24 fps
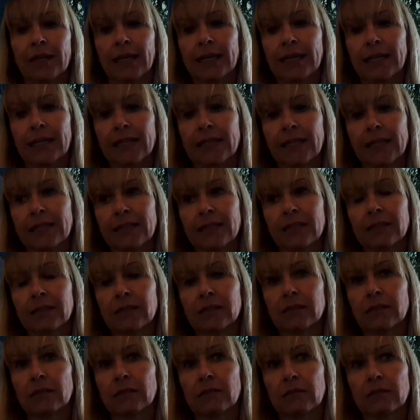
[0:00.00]

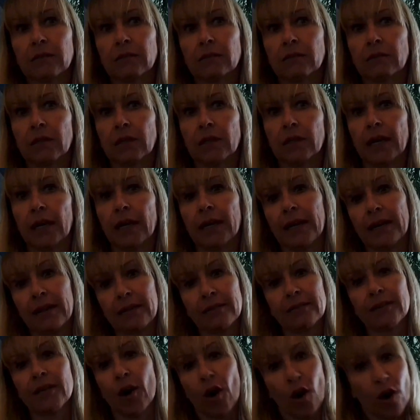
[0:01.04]
And
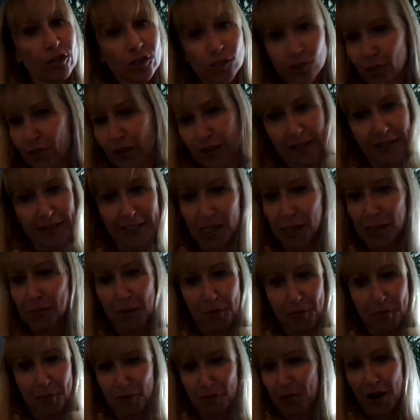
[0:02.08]
these
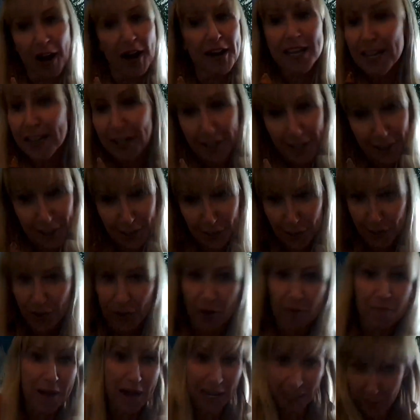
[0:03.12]
people are eager to
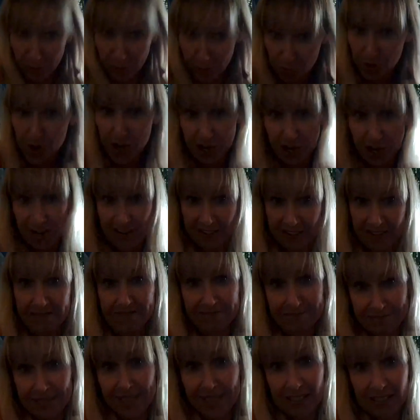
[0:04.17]
go back to work
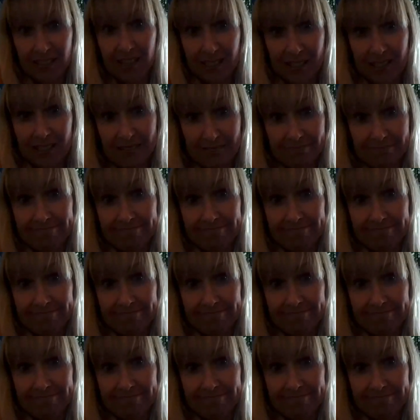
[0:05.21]
because,